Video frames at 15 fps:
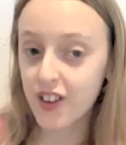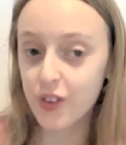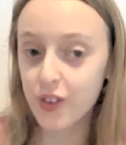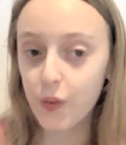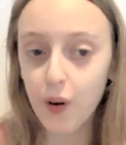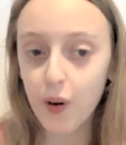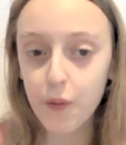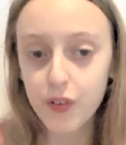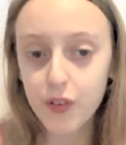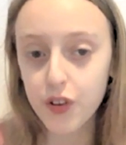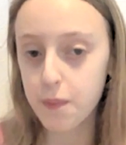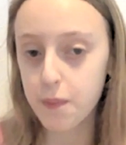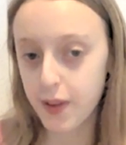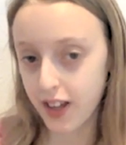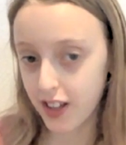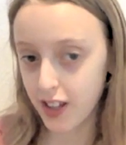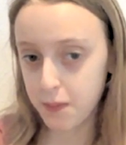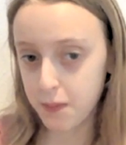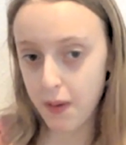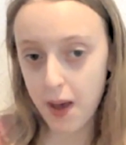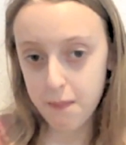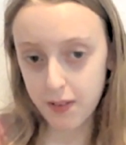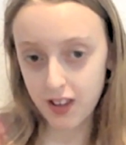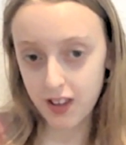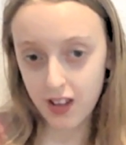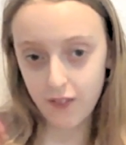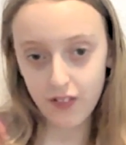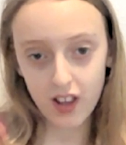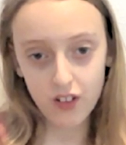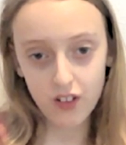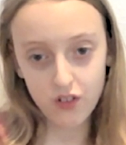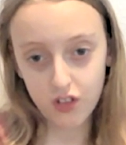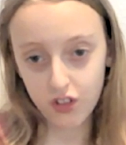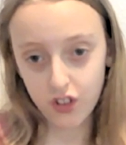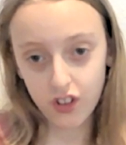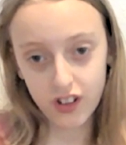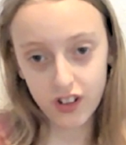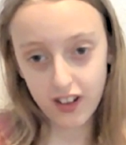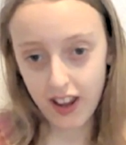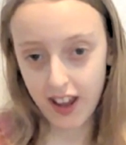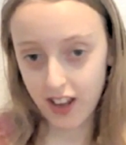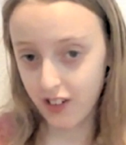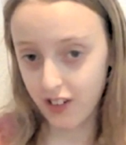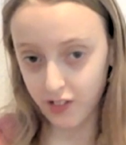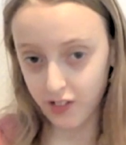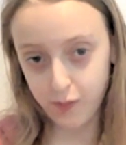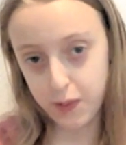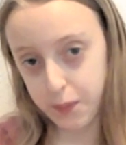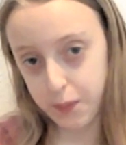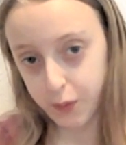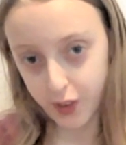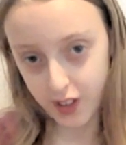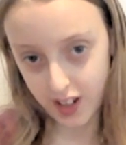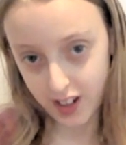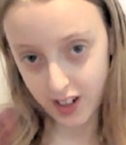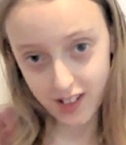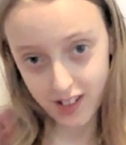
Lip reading: what was your biggest pet peeve that you just couldn't handle if people did it?